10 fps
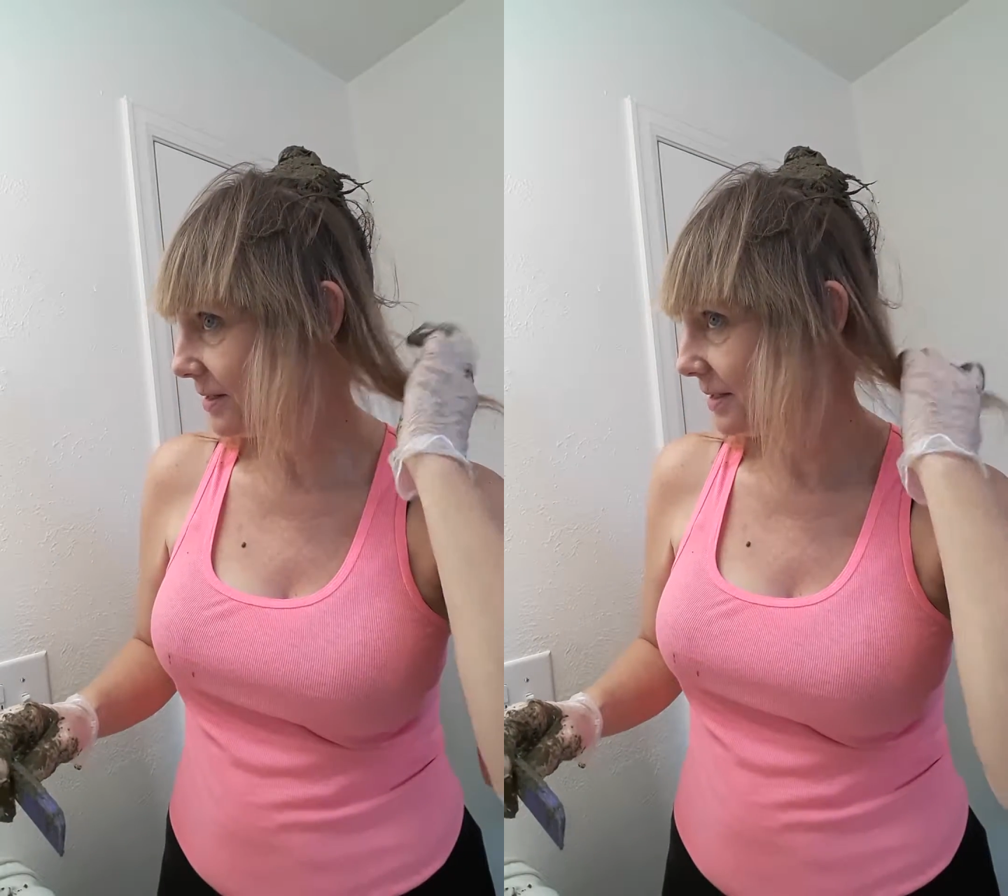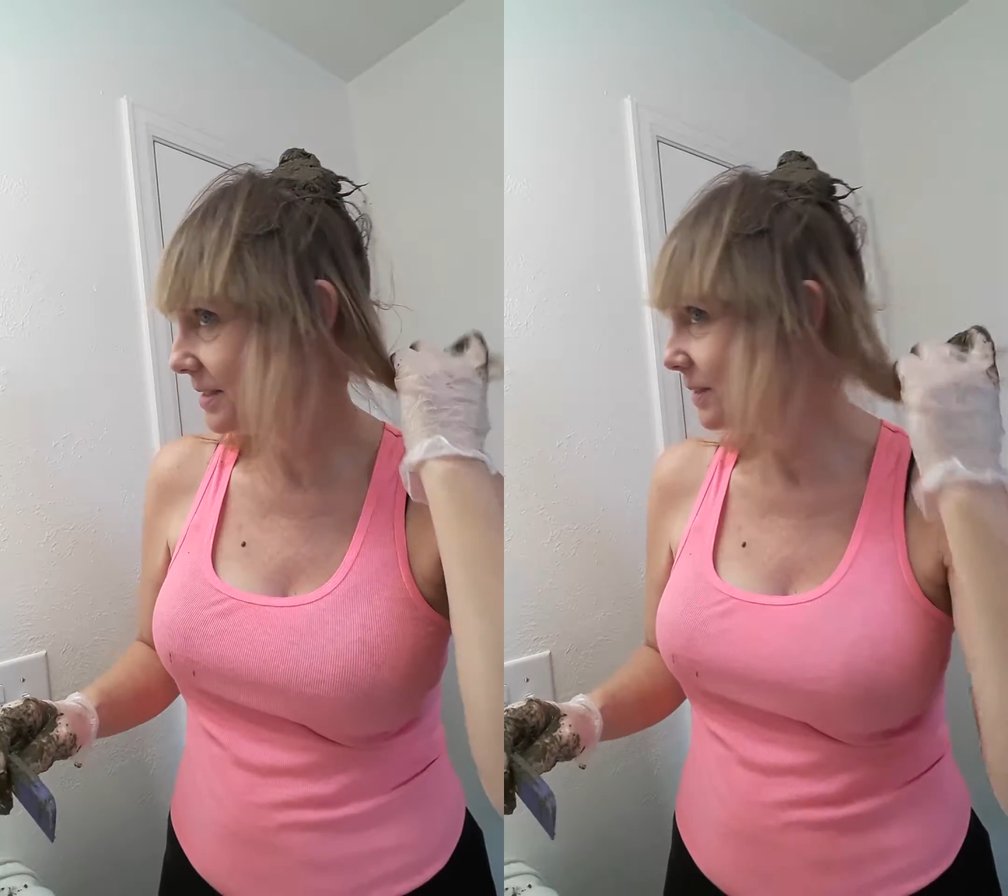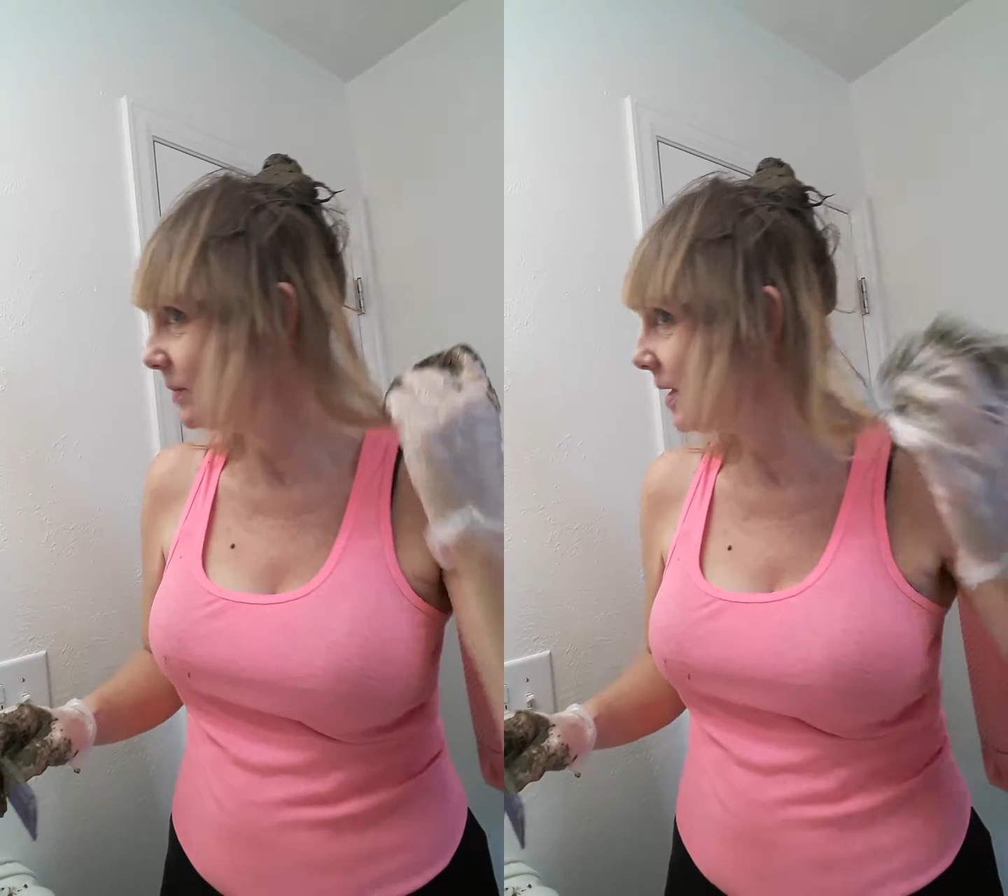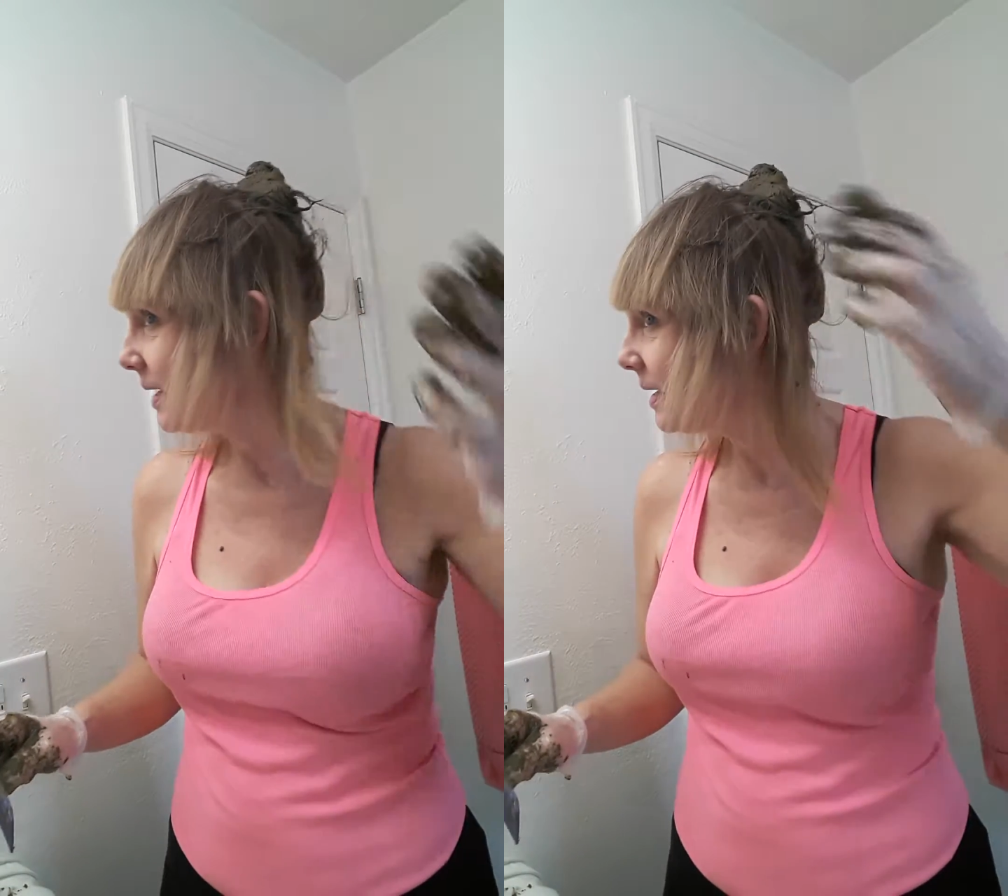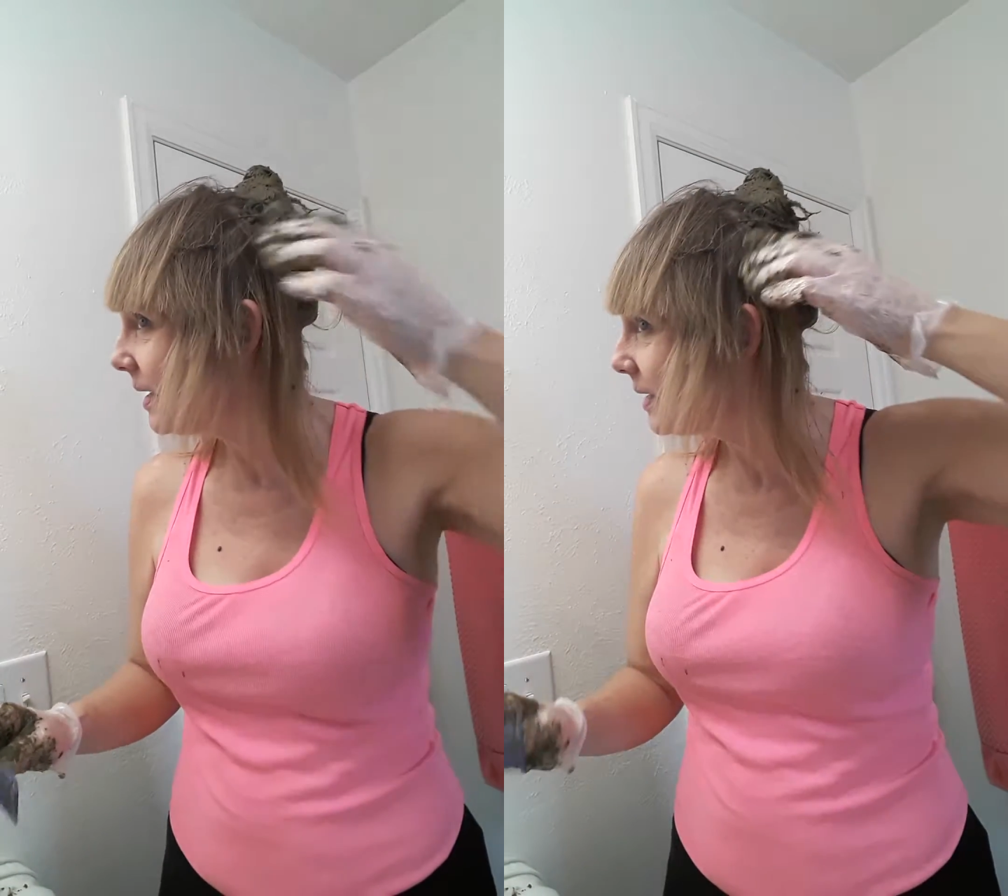and see what I
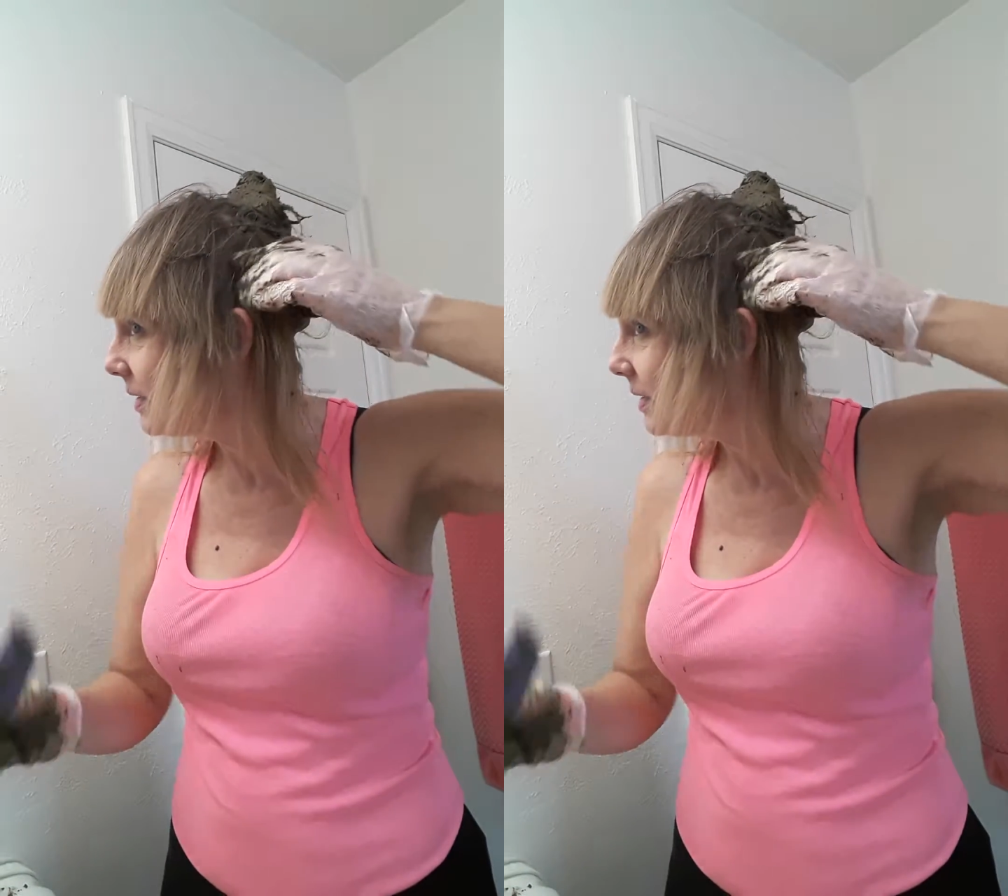got